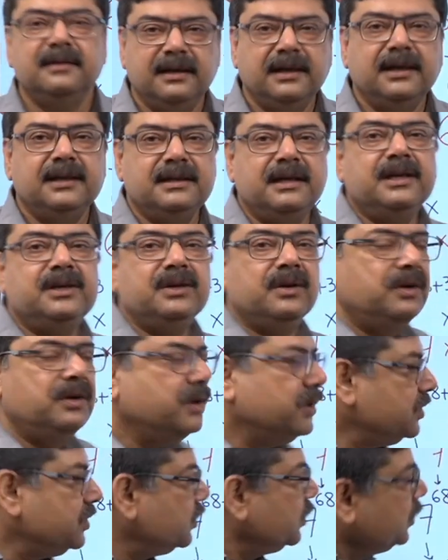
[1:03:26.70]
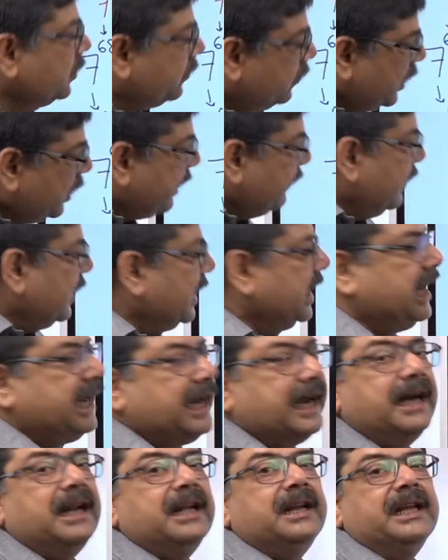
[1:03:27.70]
Isn't it so? So you would definitely
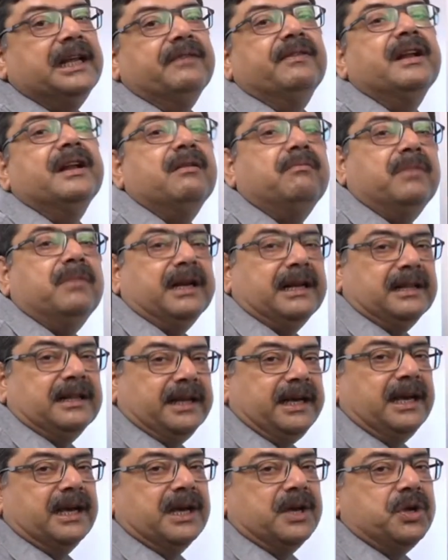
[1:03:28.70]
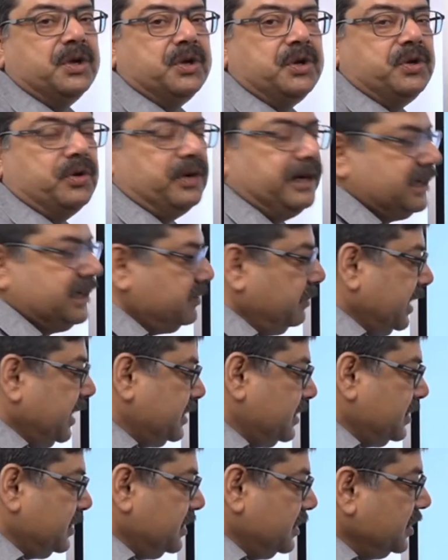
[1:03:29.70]
get an even number in the unit
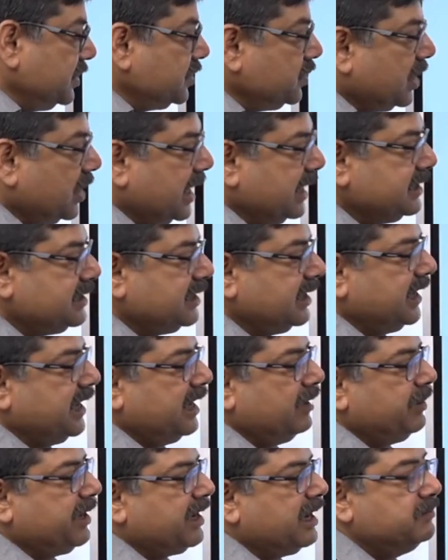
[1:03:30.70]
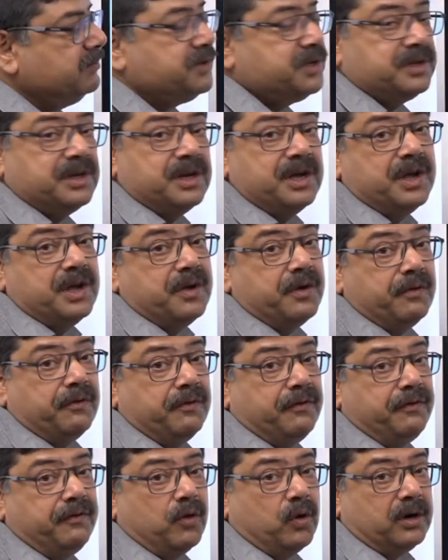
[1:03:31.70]
space. So answer here becomes
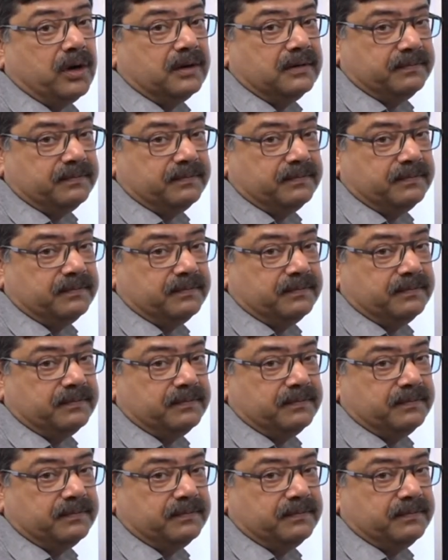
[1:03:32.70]
4.